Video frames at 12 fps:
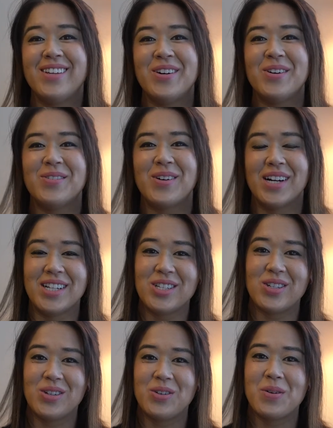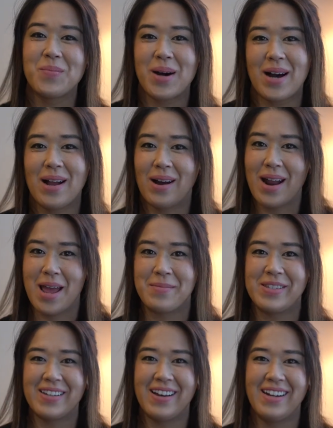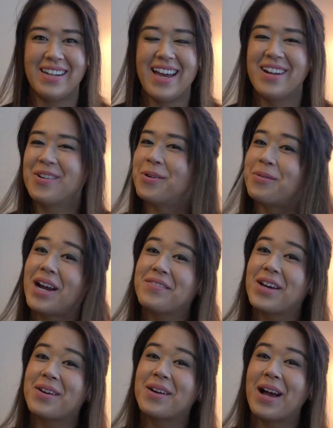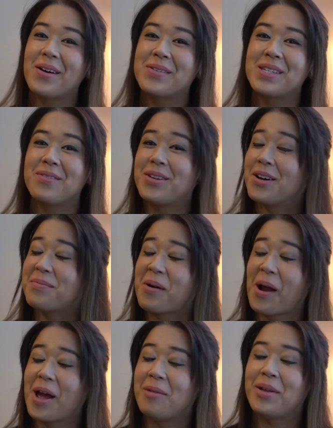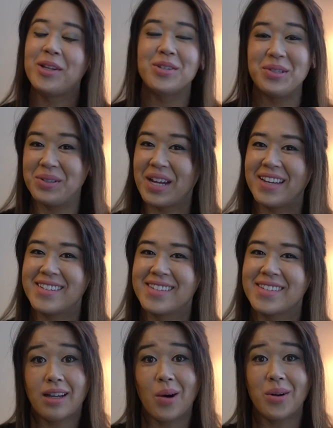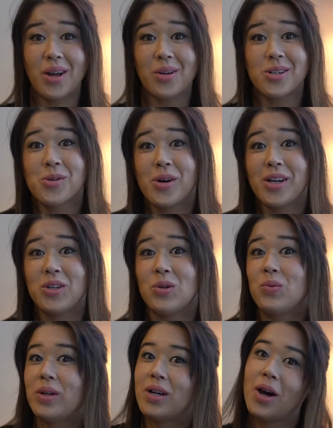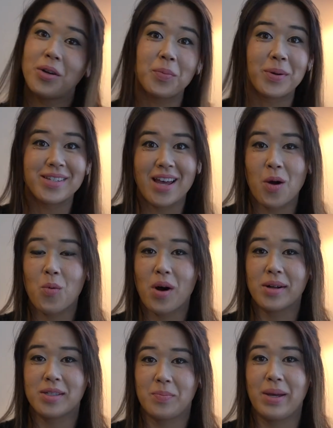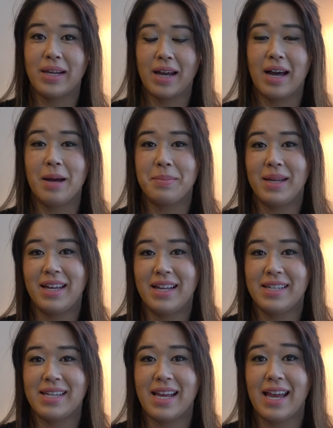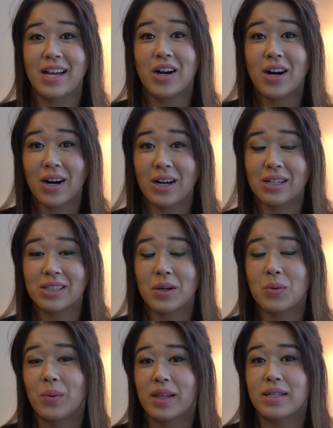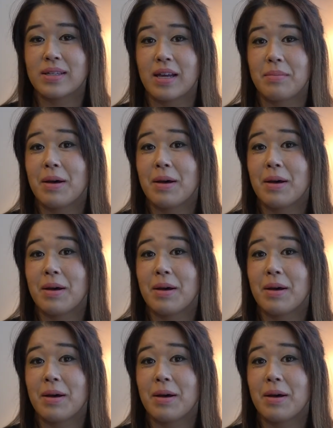you'll want to buy on Amazon and it'll arrive at your house if you have Prime in two days. Now another toy you 100% want to pick up is a Kong with some